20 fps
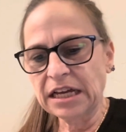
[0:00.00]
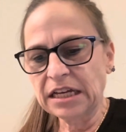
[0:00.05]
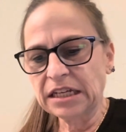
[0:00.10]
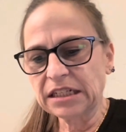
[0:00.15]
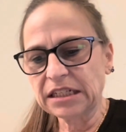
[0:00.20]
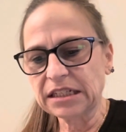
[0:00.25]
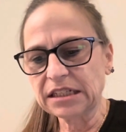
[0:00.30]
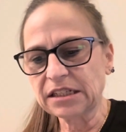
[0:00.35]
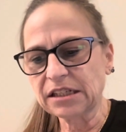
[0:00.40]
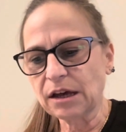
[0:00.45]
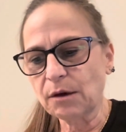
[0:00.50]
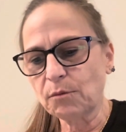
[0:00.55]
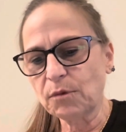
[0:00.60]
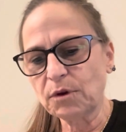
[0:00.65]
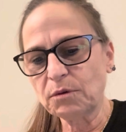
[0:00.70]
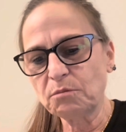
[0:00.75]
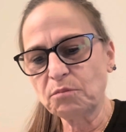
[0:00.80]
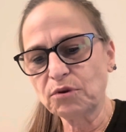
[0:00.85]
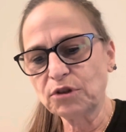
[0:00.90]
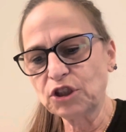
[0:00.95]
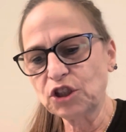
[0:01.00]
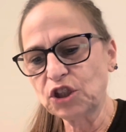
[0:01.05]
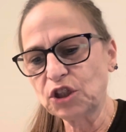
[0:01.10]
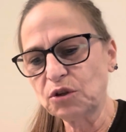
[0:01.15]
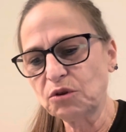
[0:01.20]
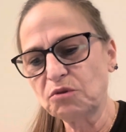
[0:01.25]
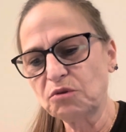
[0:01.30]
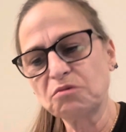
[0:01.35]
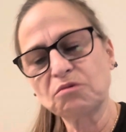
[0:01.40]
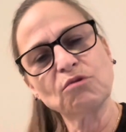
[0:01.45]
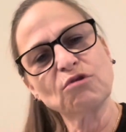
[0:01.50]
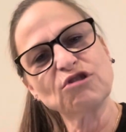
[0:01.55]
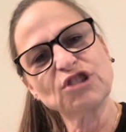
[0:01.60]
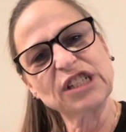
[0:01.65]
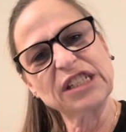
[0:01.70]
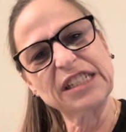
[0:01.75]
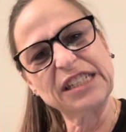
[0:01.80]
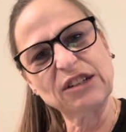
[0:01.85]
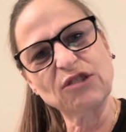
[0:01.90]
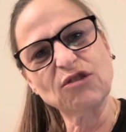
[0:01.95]
Did someone push you or
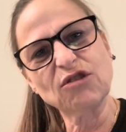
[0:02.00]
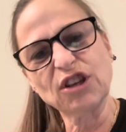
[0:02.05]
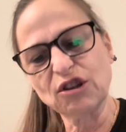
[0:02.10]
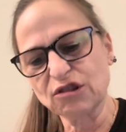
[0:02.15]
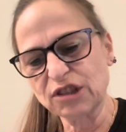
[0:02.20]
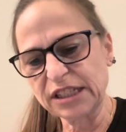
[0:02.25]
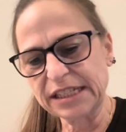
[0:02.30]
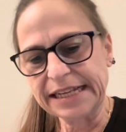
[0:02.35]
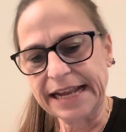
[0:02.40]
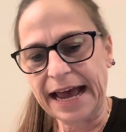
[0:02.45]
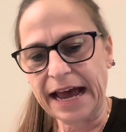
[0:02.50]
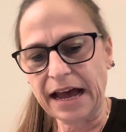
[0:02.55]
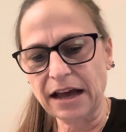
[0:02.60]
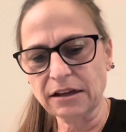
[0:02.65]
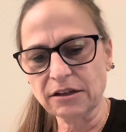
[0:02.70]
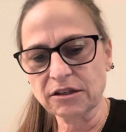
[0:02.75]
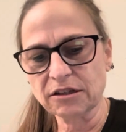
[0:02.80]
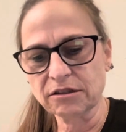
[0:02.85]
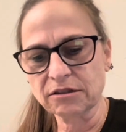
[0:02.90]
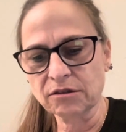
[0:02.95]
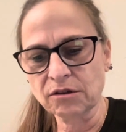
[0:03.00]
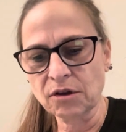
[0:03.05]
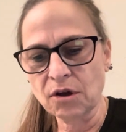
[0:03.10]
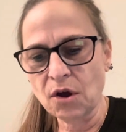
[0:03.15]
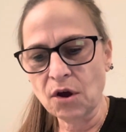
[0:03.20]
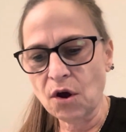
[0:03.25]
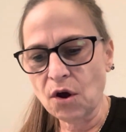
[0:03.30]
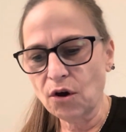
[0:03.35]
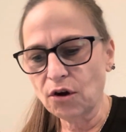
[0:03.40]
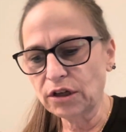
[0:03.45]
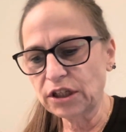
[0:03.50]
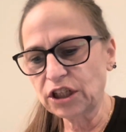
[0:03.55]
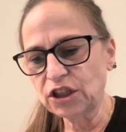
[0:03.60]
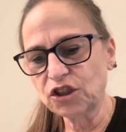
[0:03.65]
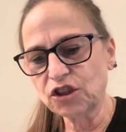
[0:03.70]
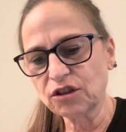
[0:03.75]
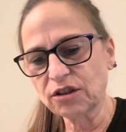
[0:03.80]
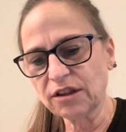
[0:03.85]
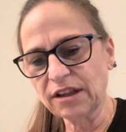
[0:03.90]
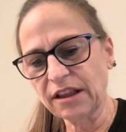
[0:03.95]
steal your snack? Or did
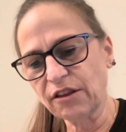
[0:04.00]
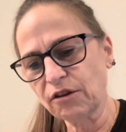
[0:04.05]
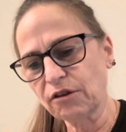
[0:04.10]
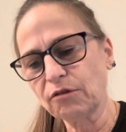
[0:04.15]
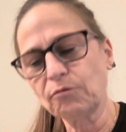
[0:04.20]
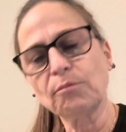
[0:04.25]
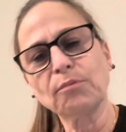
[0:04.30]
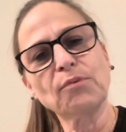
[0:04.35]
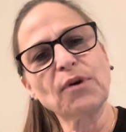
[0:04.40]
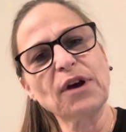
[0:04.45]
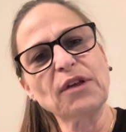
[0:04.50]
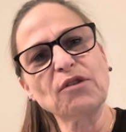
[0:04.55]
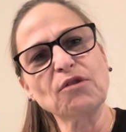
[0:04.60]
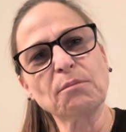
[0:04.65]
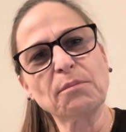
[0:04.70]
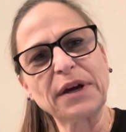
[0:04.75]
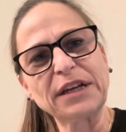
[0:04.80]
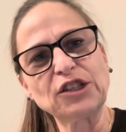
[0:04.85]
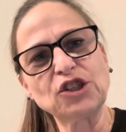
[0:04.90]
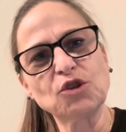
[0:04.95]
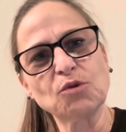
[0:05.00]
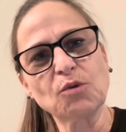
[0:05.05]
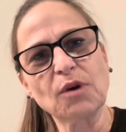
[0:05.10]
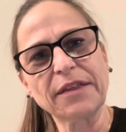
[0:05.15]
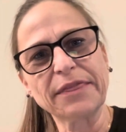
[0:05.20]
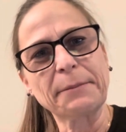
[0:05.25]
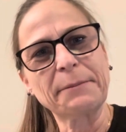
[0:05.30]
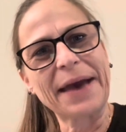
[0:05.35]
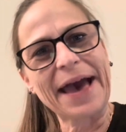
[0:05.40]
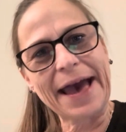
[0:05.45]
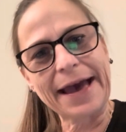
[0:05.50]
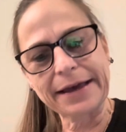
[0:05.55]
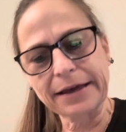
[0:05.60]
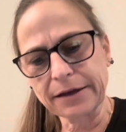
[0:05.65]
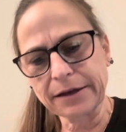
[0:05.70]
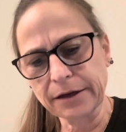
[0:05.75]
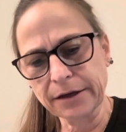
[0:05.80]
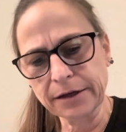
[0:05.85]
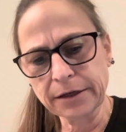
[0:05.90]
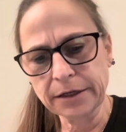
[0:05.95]
your little brother bite you on the back?